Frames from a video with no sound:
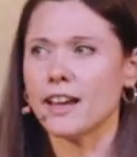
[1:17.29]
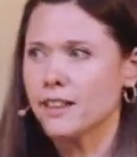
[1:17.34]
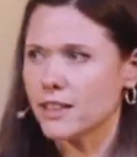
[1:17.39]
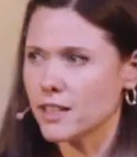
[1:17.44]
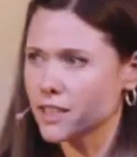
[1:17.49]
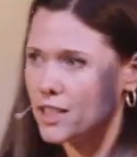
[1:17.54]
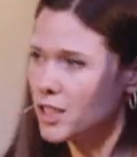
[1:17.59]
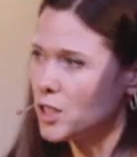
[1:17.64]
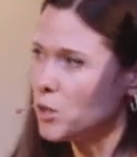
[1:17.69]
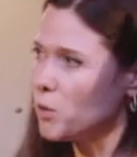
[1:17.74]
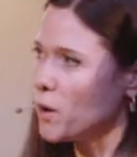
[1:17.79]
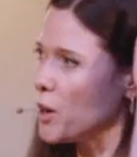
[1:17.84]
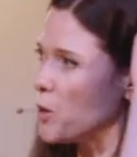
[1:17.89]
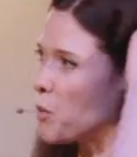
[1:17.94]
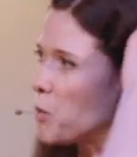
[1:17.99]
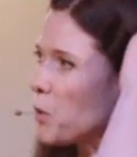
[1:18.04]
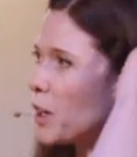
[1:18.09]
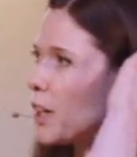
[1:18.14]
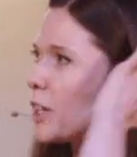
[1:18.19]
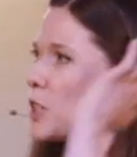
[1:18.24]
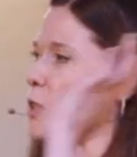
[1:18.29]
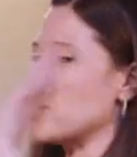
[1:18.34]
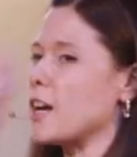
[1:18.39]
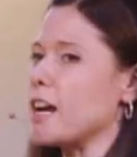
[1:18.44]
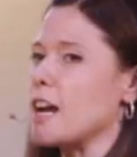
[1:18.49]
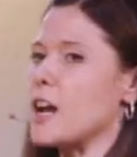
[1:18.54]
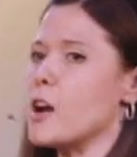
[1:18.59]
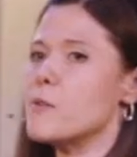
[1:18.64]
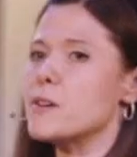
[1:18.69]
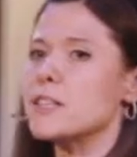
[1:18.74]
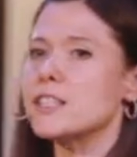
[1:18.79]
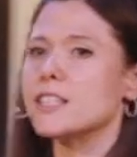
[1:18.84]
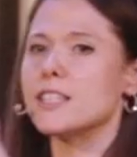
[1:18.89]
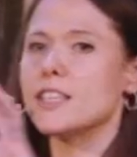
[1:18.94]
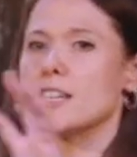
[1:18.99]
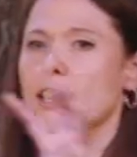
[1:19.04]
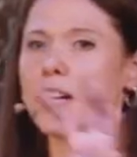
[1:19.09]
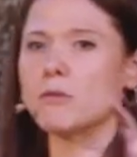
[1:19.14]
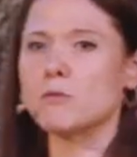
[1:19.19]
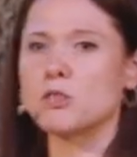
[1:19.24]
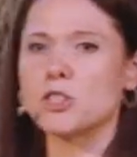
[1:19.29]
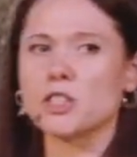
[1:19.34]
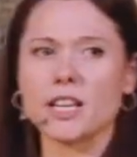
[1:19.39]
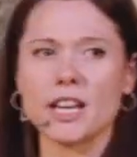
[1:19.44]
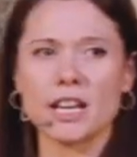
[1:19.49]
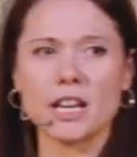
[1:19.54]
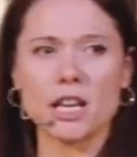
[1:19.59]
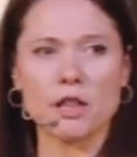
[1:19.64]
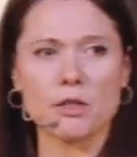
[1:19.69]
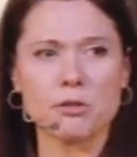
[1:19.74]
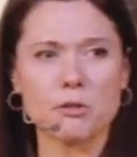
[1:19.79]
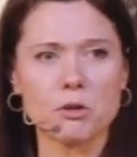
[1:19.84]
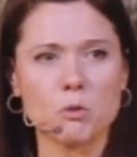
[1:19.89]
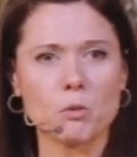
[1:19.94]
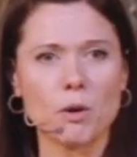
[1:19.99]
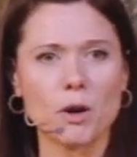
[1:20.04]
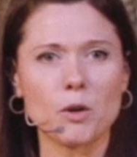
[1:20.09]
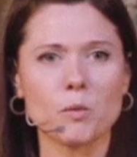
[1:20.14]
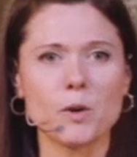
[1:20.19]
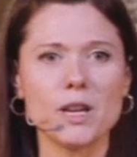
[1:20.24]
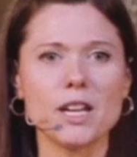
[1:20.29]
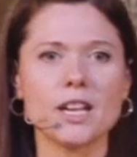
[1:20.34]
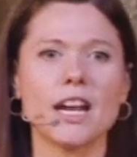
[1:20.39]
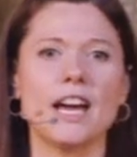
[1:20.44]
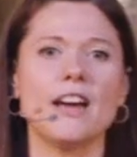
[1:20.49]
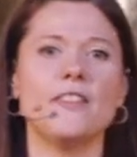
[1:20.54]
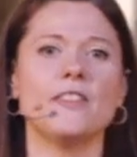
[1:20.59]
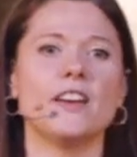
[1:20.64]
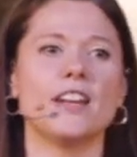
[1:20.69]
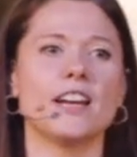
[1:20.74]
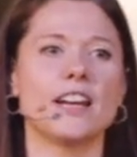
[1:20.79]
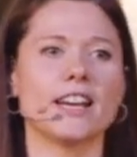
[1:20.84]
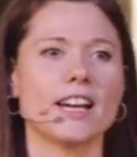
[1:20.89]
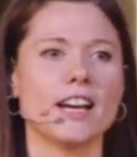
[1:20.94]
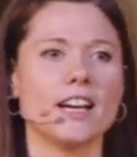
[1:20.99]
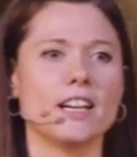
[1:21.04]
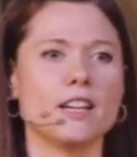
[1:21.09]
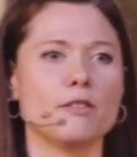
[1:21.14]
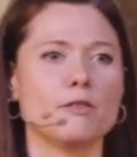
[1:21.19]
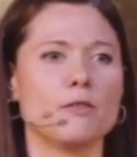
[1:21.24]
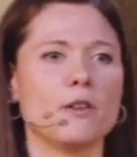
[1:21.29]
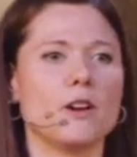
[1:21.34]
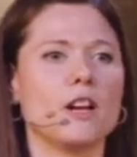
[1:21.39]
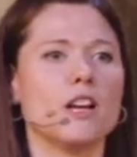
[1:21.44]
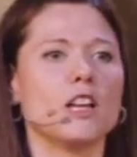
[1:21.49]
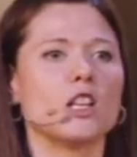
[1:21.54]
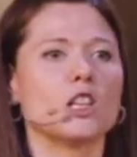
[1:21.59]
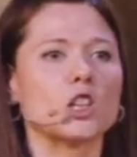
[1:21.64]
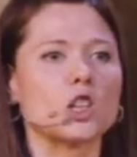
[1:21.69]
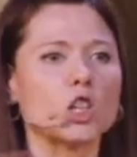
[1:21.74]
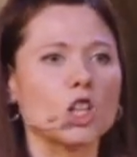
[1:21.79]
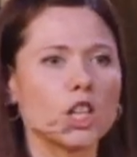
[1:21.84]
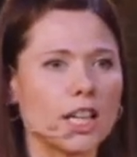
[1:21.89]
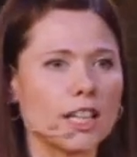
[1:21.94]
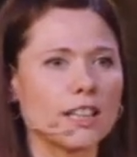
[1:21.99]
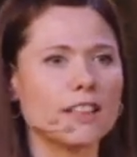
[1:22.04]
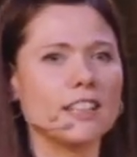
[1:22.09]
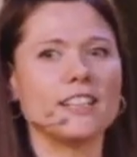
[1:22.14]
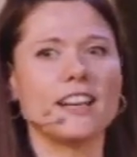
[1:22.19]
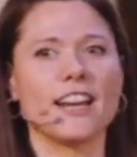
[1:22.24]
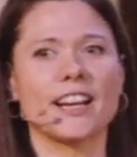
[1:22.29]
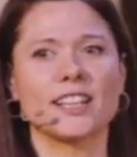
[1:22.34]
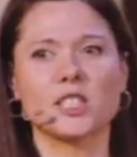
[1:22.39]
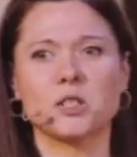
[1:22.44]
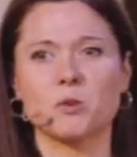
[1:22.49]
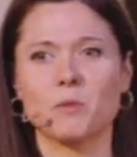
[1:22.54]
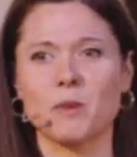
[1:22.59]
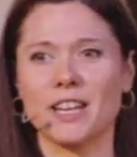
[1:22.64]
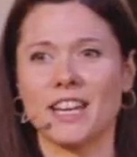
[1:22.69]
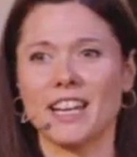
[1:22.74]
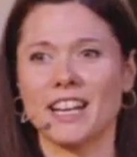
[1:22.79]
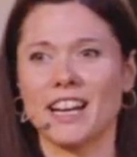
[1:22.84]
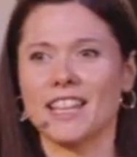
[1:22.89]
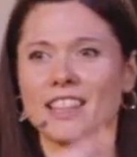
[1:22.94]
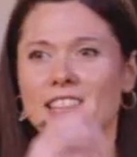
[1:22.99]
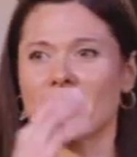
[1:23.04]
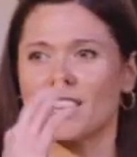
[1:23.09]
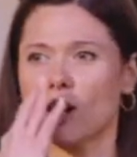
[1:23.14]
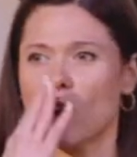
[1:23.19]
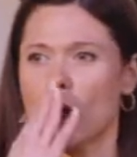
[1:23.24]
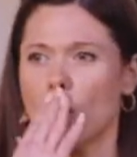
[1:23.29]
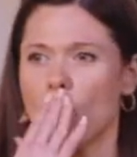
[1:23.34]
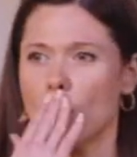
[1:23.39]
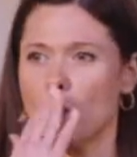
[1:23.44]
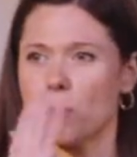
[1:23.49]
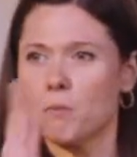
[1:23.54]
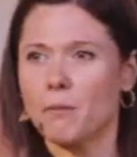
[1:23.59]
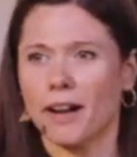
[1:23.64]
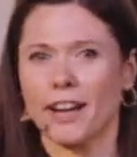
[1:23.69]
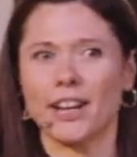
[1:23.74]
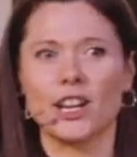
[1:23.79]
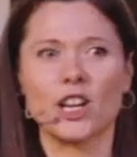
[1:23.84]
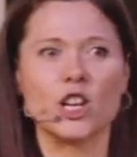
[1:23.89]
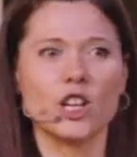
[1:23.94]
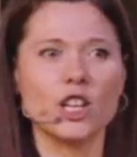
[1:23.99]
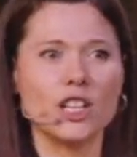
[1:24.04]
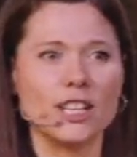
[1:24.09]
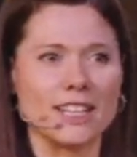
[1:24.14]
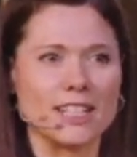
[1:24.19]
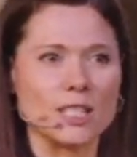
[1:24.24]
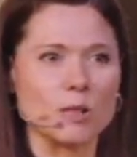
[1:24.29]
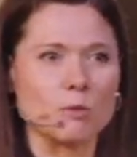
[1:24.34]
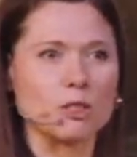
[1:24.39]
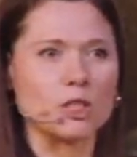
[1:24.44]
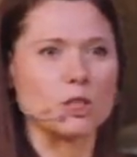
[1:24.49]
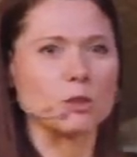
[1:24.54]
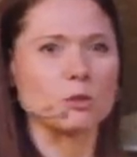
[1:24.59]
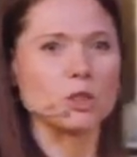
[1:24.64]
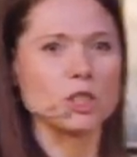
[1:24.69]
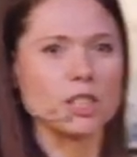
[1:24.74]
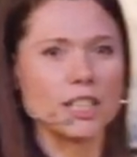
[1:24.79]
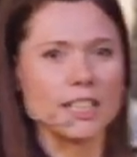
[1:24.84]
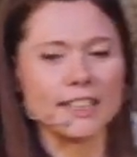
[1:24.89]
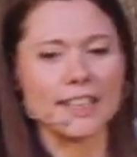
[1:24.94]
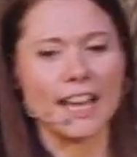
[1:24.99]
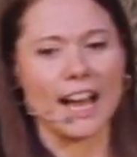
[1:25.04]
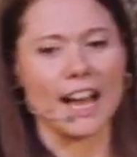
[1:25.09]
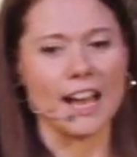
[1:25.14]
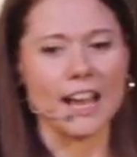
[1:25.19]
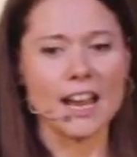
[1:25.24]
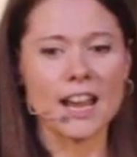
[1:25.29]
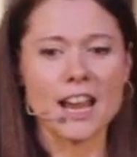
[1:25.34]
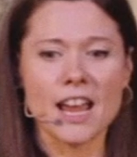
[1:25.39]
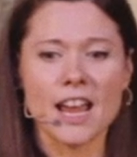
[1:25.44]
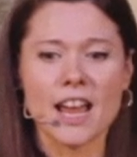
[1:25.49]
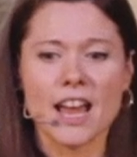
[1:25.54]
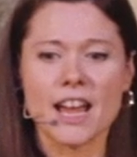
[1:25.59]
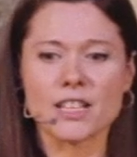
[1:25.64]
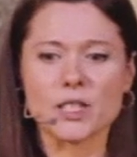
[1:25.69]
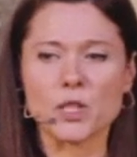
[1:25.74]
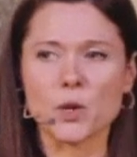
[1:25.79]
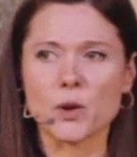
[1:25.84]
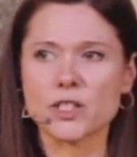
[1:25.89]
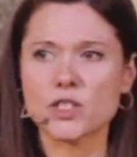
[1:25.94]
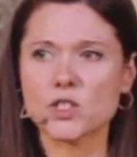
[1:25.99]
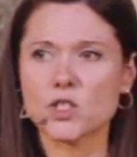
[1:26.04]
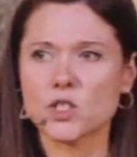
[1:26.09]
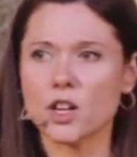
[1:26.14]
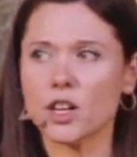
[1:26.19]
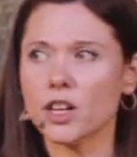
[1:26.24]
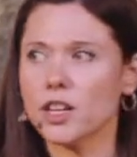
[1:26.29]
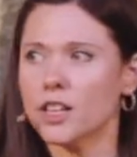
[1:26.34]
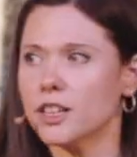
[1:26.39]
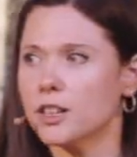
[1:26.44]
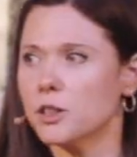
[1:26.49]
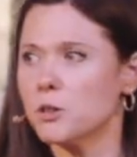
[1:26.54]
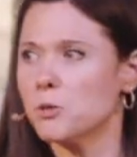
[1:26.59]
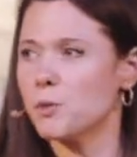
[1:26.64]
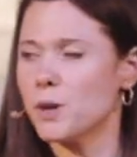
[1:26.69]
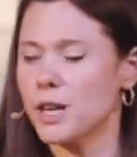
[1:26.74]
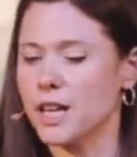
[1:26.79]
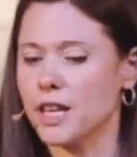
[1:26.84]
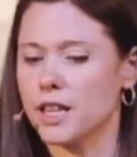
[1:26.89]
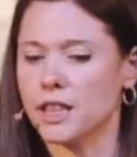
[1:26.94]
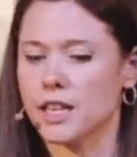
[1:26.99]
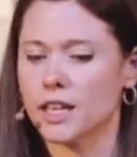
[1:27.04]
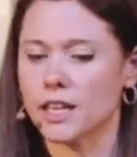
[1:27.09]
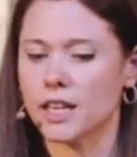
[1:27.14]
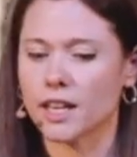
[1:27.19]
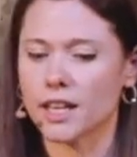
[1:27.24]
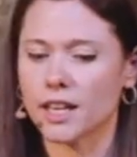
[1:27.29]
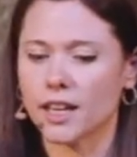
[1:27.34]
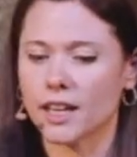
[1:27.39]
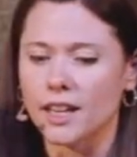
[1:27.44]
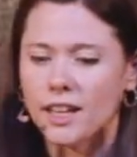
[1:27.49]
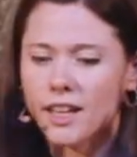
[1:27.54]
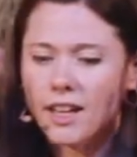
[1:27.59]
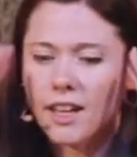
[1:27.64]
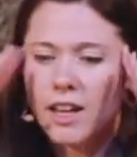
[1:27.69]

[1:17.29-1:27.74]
this is the way it works, right? I always think I'm just getting through one week, and then I kind of look at the next week, and I think, oh my goodness, would you look at that? And so I started the week thinking,